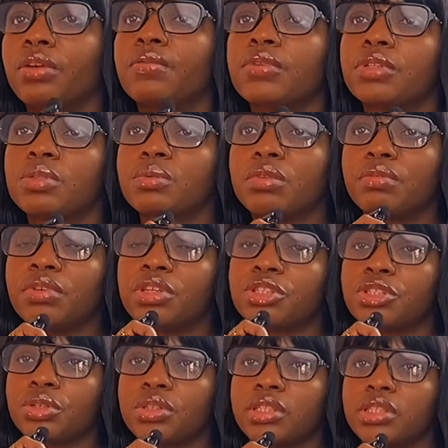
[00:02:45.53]
of this movie
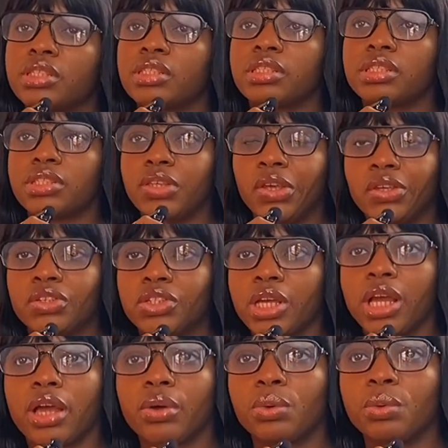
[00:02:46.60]
showed this
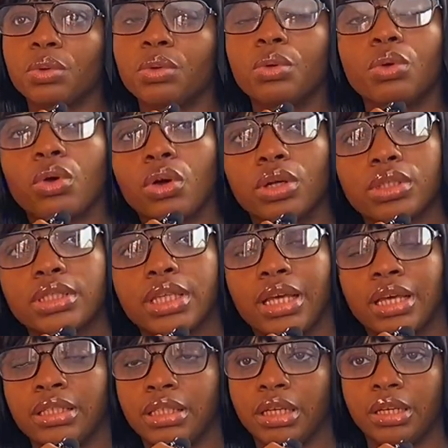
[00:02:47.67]
teacher who got
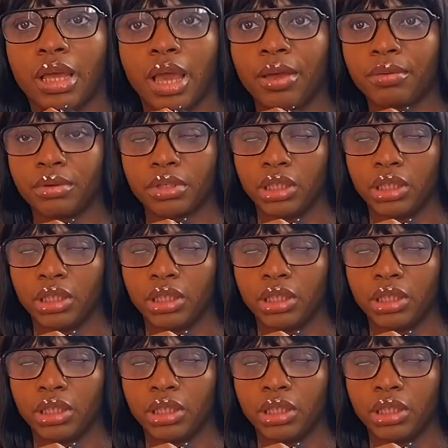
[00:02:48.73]
an hey!